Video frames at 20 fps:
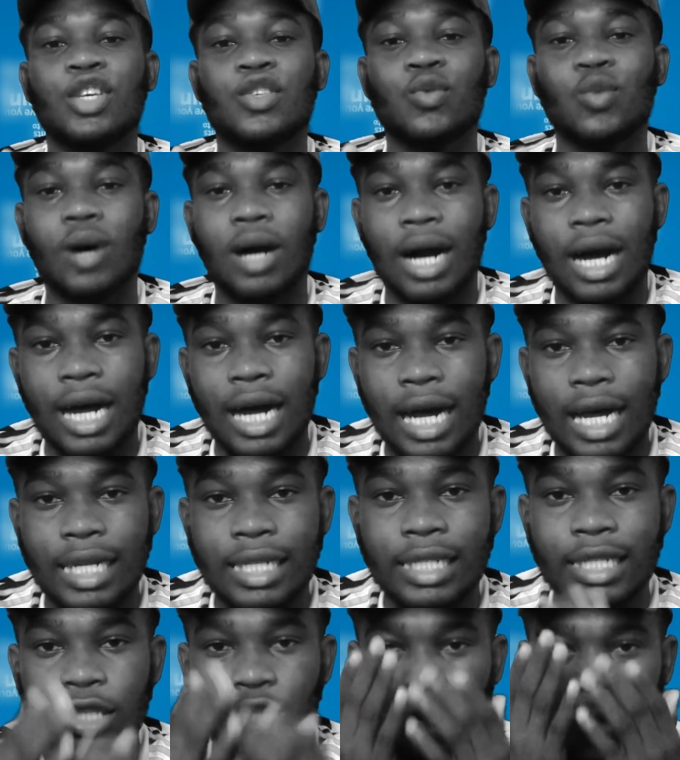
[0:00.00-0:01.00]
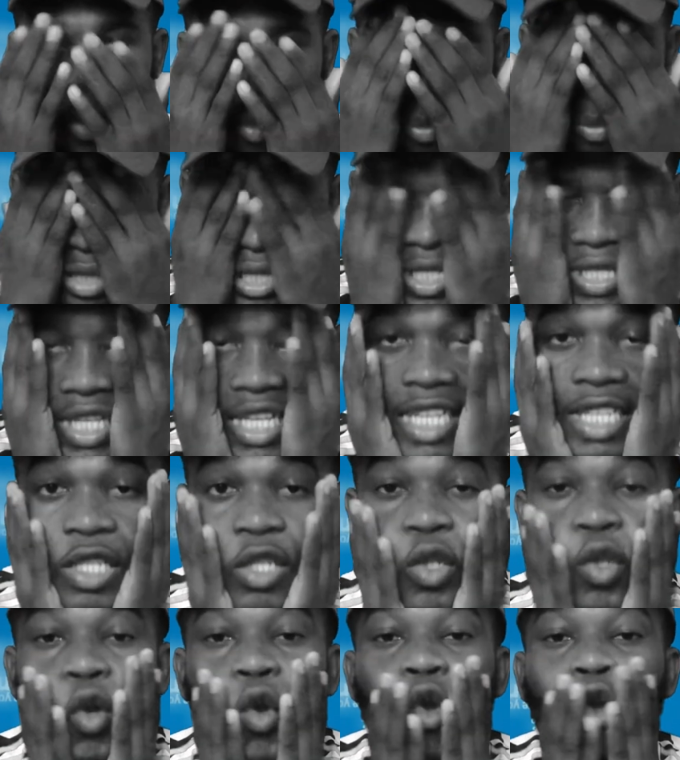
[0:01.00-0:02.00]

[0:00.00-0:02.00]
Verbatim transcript: you add your business